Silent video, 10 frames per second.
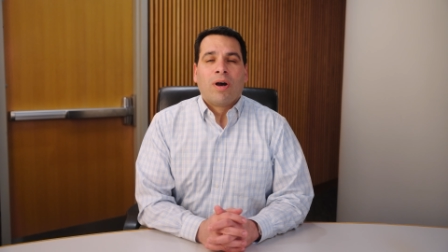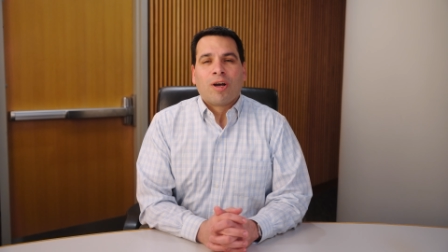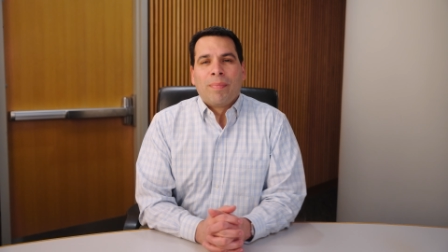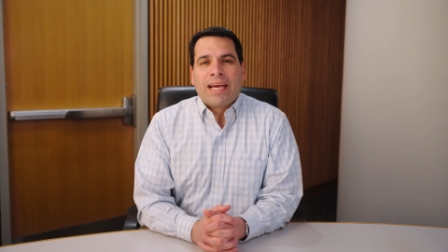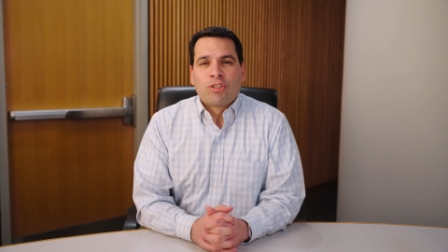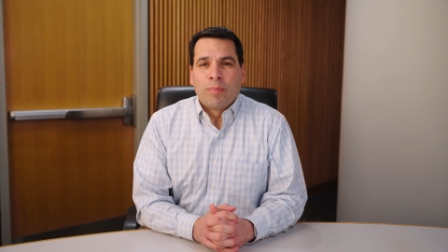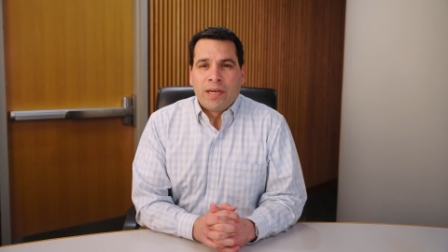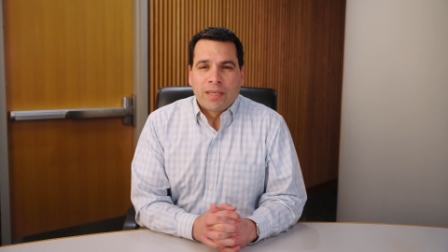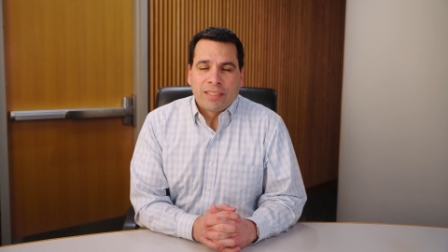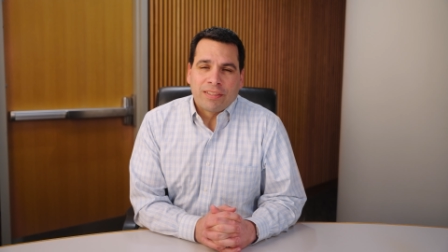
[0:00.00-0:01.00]
Welcome back to
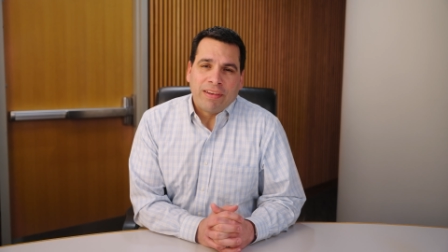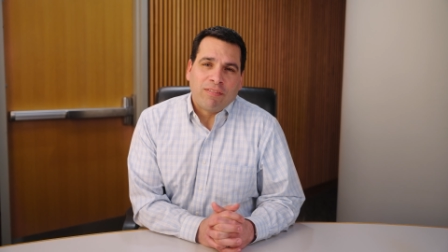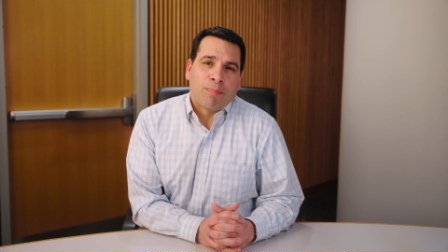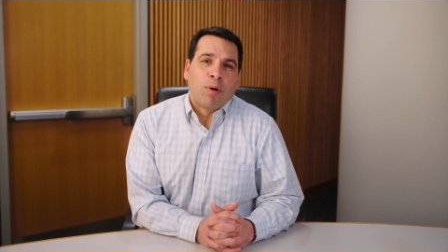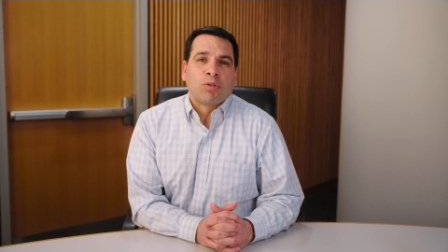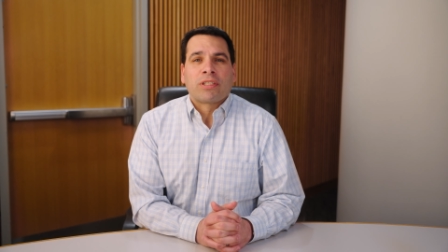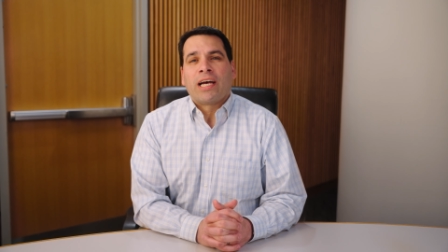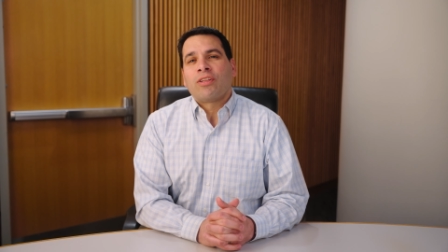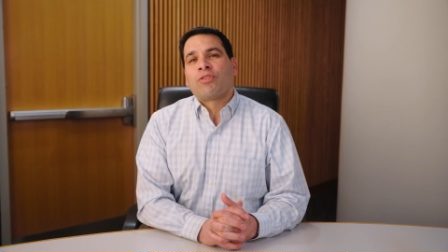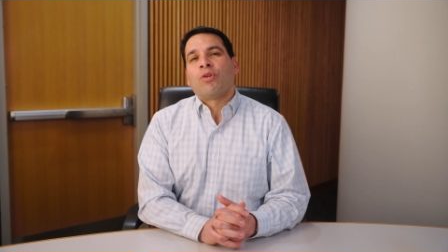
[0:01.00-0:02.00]
America's favorite post
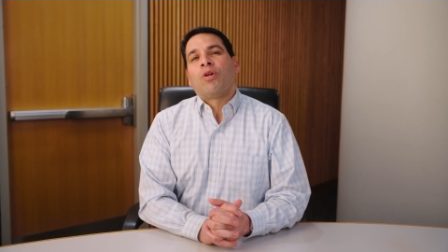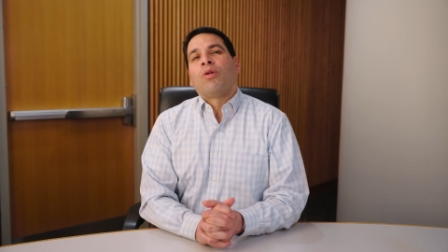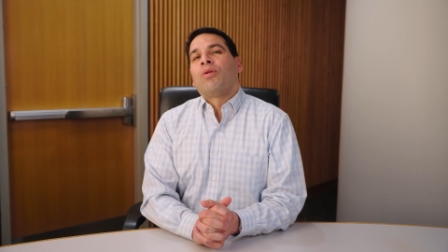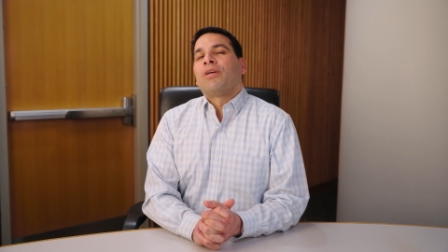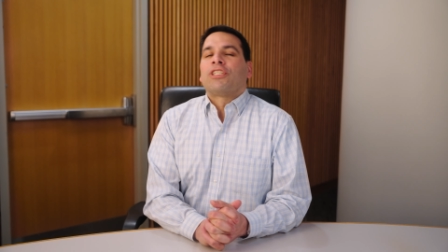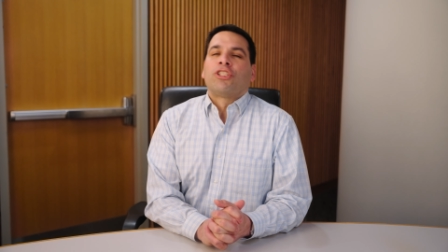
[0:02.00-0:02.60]
council